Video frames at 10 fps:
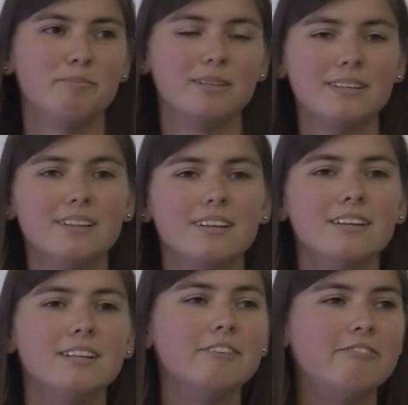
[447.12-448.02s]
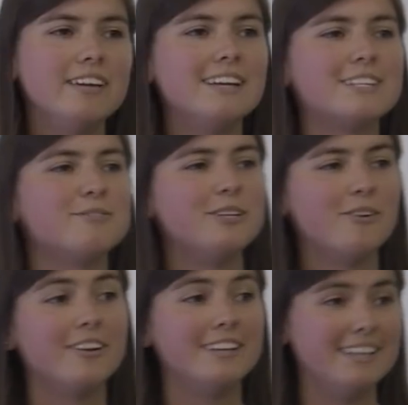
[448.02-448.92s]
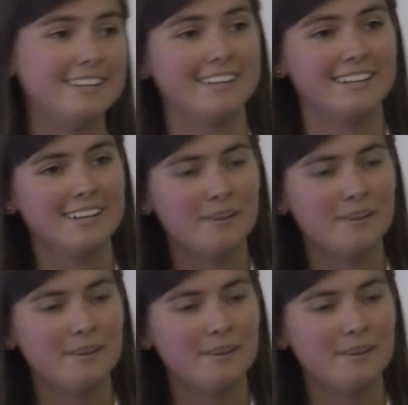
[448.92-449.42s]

But the thing is, we don't need it.